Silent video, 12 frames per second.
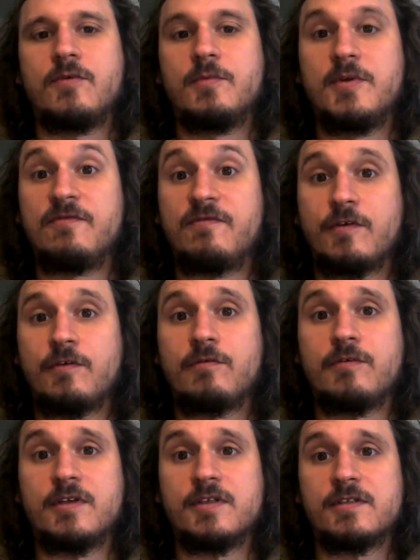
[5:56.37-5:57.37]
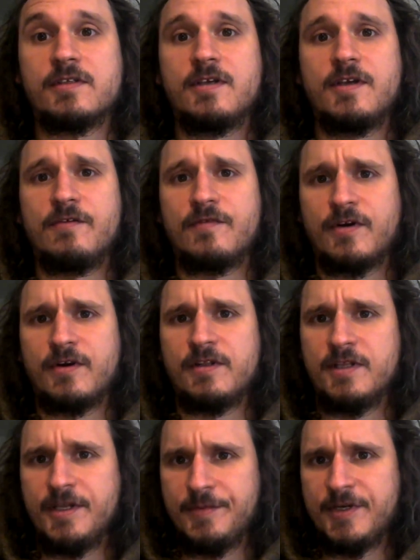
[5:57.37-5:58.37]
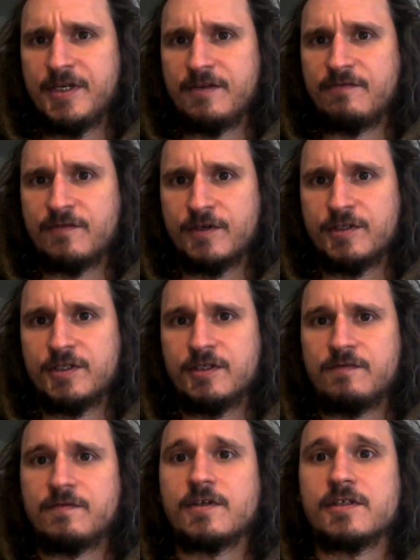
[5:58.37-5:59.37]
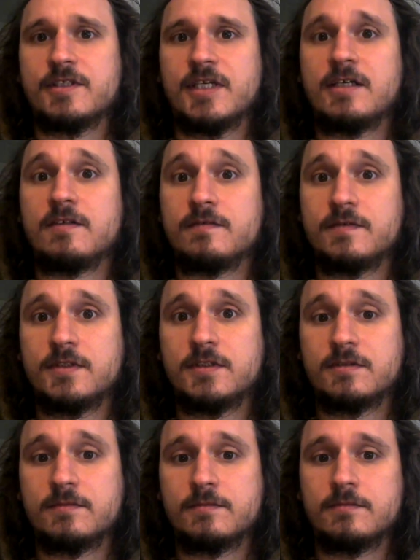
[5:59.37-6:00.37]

be viewed as a very limited version of ourselves.